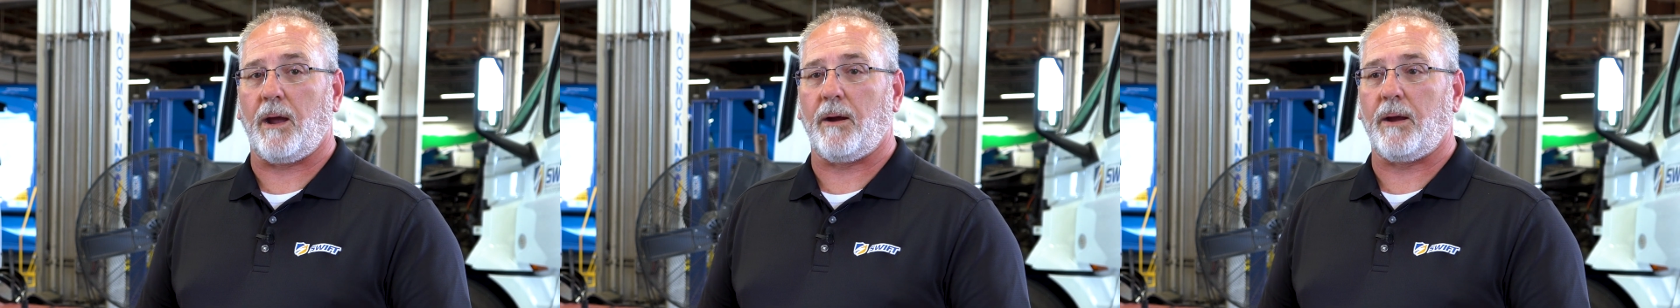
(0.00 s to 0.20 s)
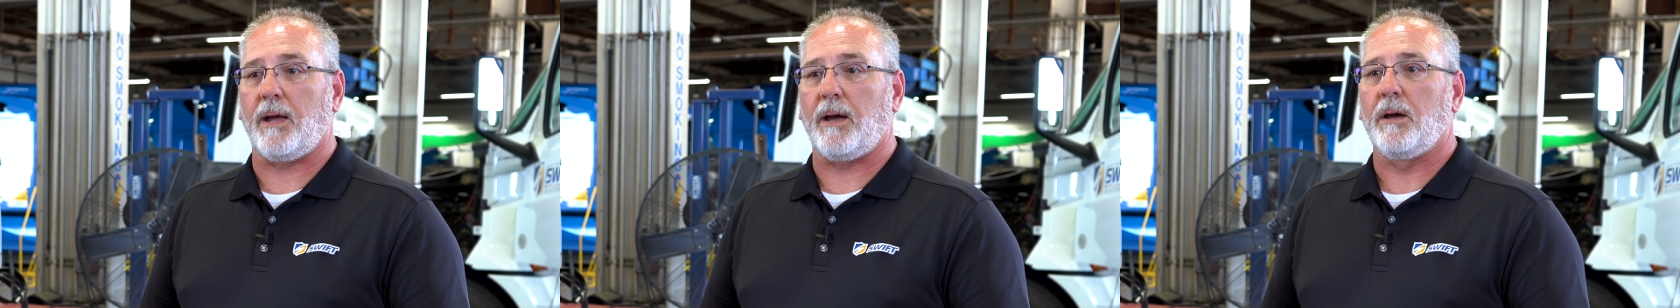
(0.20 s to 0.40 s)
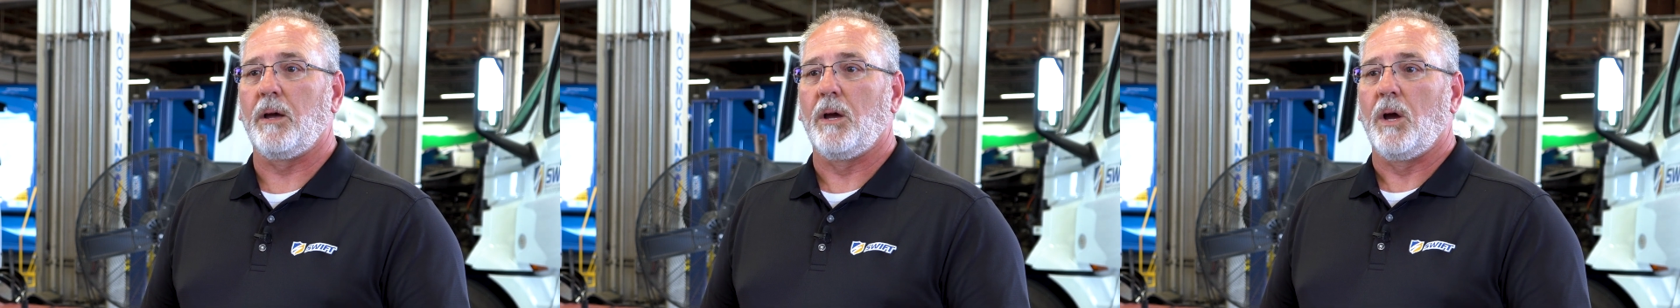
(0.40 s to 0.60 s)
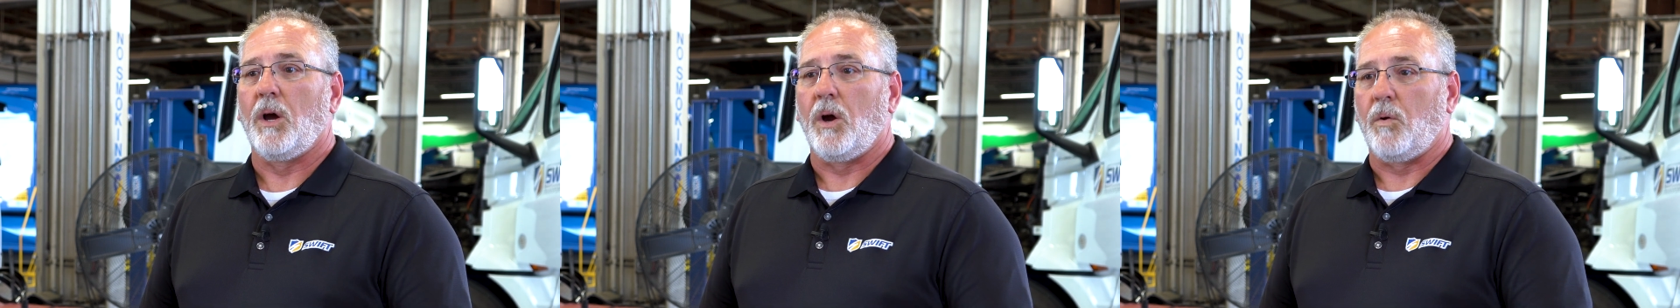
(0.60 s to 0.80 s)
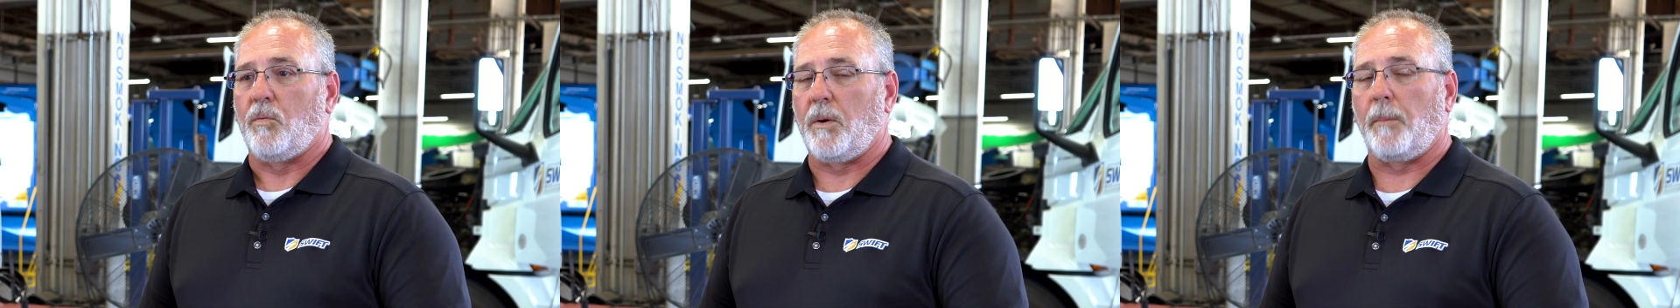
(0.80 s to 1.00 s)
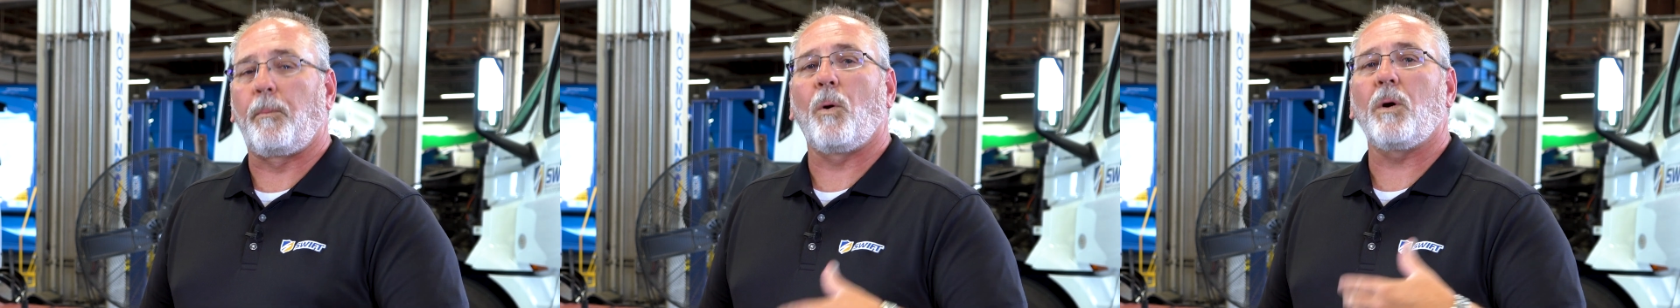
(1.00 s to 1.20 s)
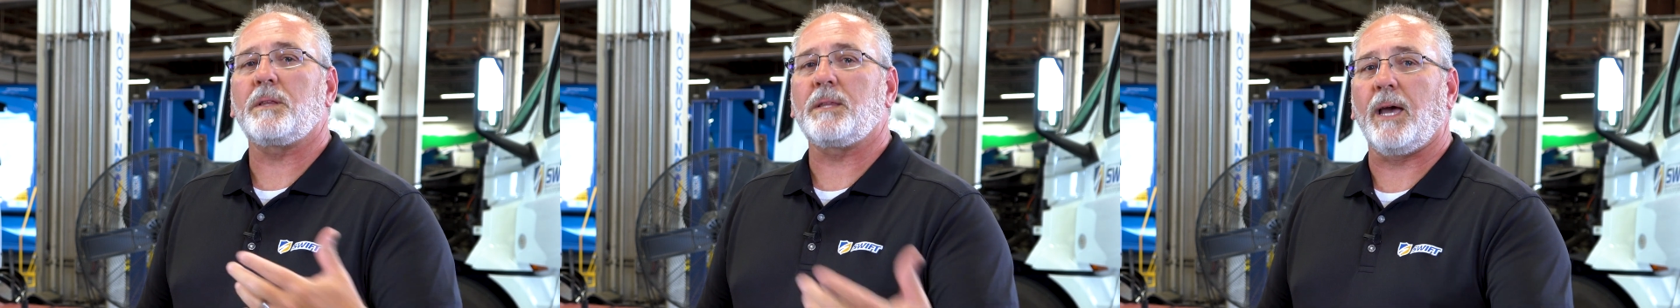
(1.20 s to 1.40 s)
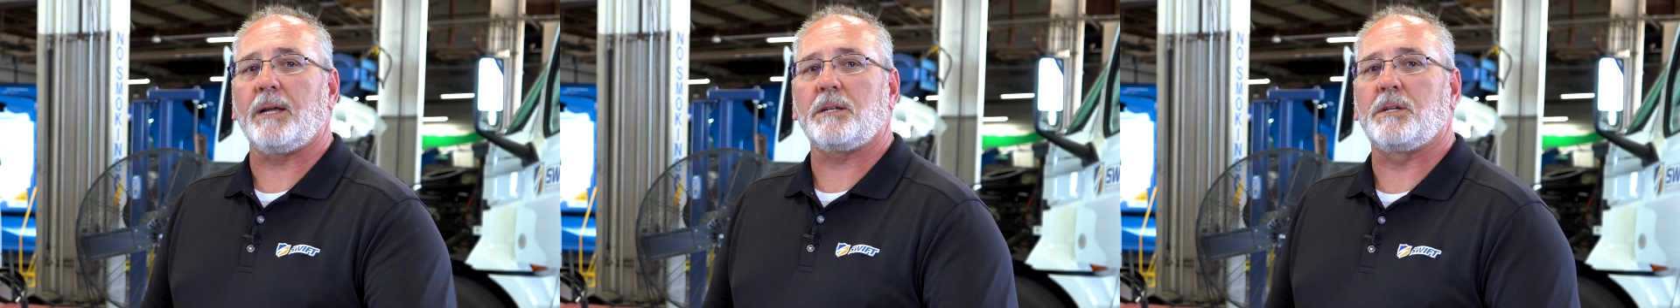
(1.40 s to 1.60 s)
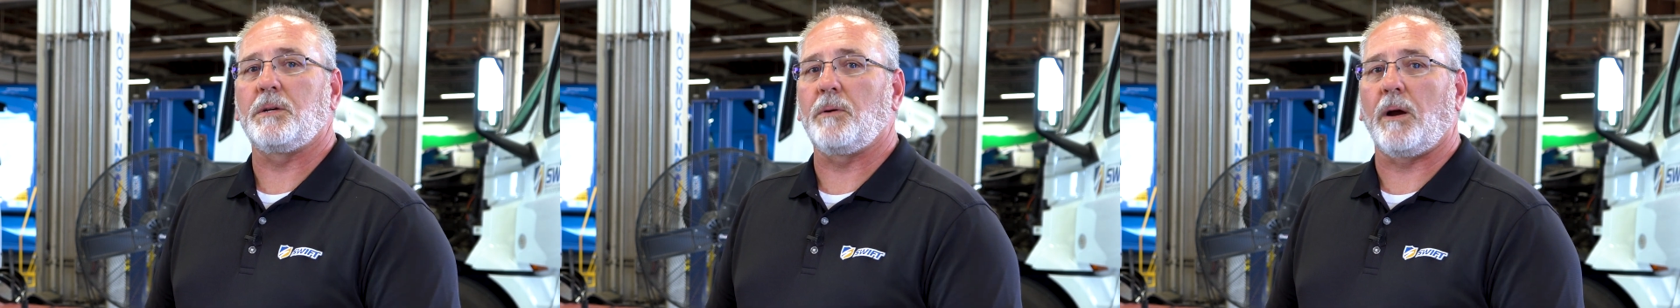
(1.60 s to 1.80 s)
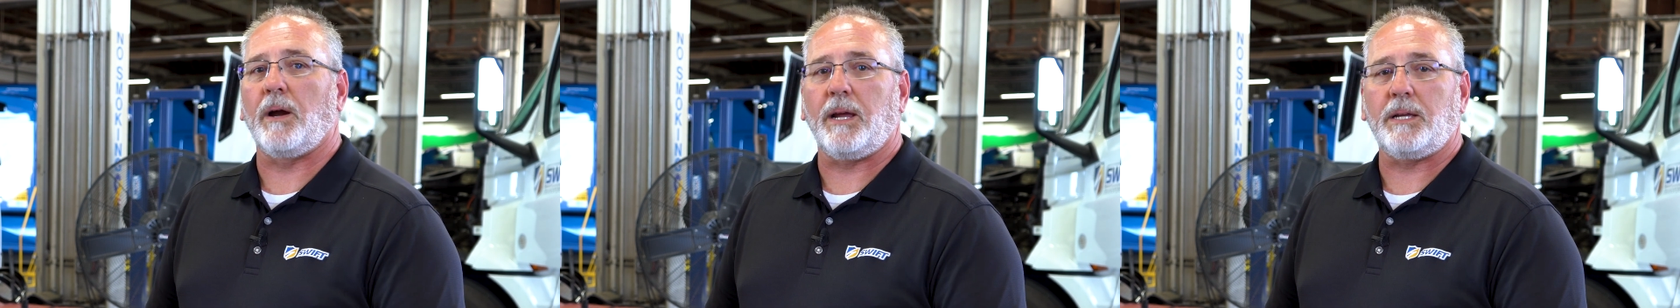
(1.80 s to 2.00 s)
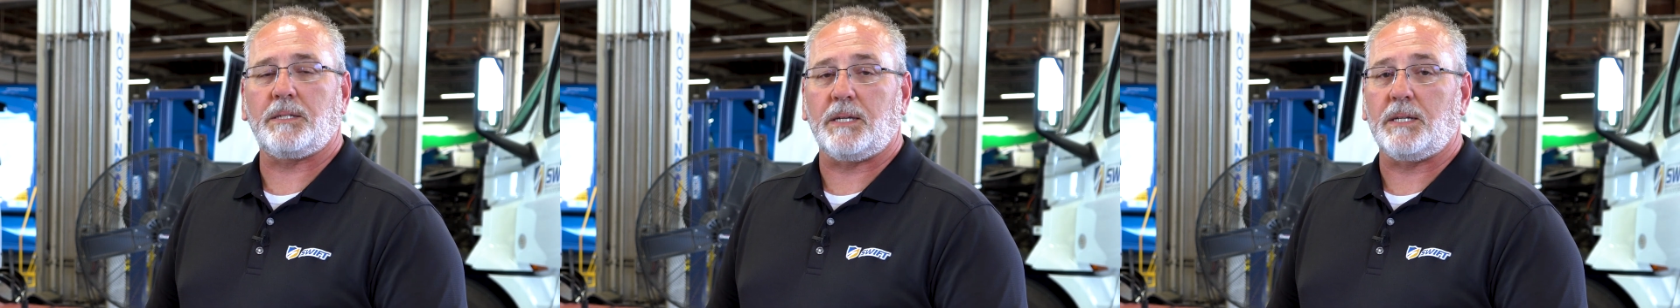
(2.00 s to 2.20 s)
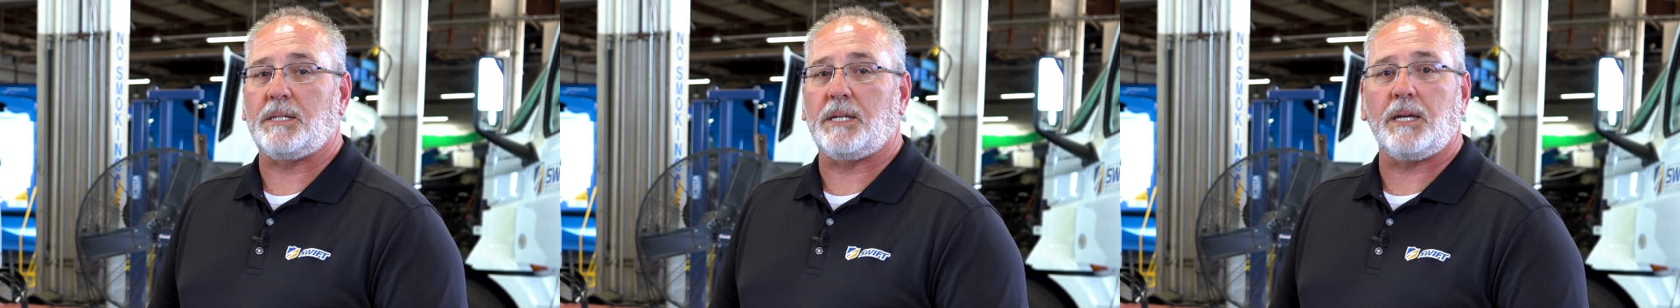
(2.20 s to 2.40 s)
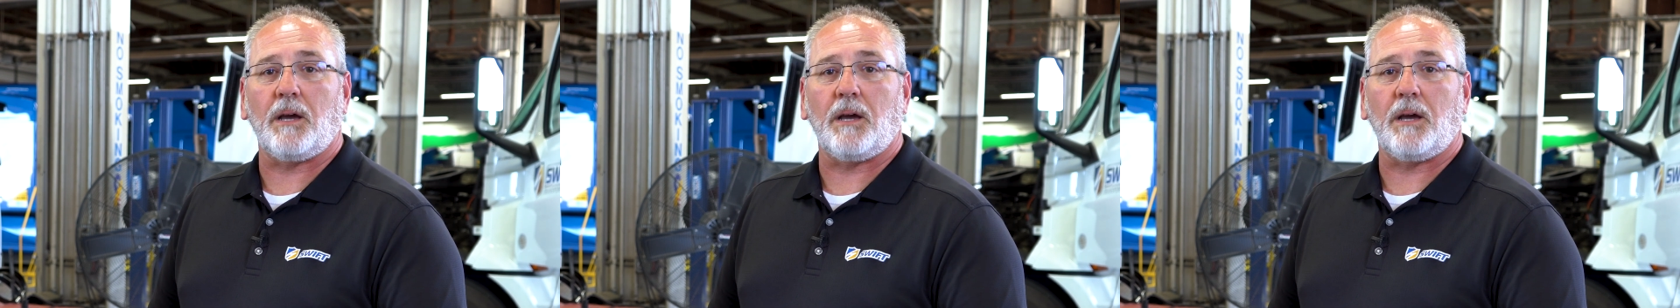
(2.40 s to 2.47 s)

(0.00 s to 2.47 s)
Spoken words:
area, report that to our ACT